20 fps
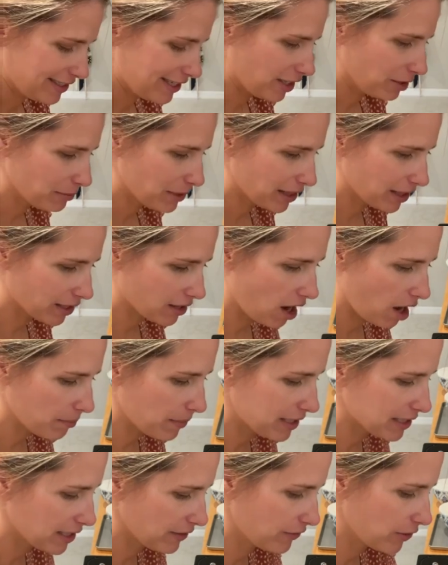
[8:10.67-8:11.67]
Tell me in the
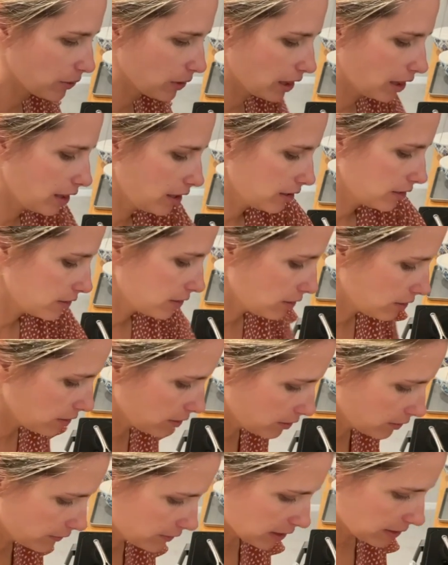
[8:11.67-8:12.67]
comments if you
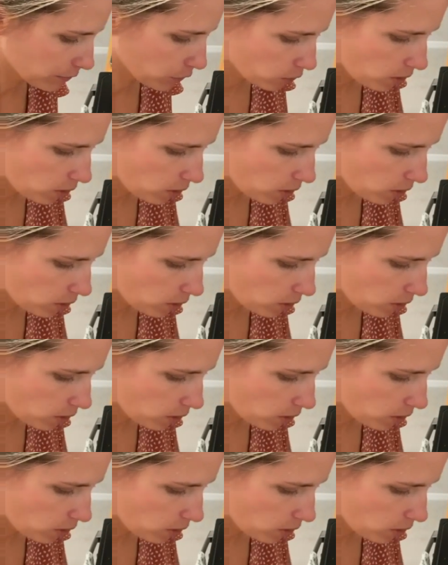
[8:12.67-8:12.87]
love some